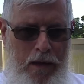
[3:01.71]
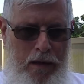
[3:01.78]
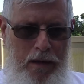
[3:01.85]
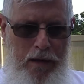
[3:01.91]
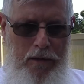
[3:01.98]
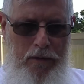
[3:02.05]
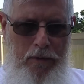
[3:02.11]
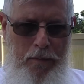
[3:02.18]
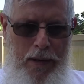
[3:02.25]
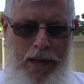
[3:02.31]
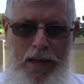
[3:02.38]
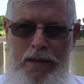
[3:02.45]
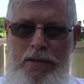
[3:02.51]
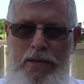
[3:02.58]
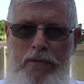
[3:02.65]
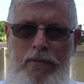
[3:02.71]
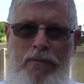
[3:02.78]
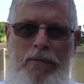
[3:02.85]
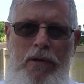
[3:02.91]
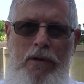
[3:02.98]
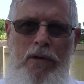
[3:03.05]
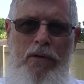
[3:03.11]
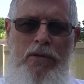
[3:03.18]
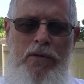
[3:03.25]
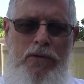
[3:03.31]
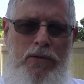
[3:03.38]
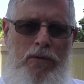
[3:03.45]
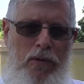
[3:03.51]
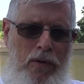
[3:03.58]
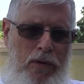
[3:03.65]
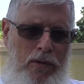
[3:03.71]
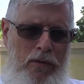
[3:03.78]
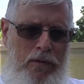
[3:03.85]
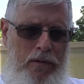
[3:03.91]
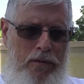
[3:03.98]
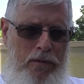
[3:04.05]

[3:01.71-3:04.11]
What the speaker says: Got 2 bags of garden soil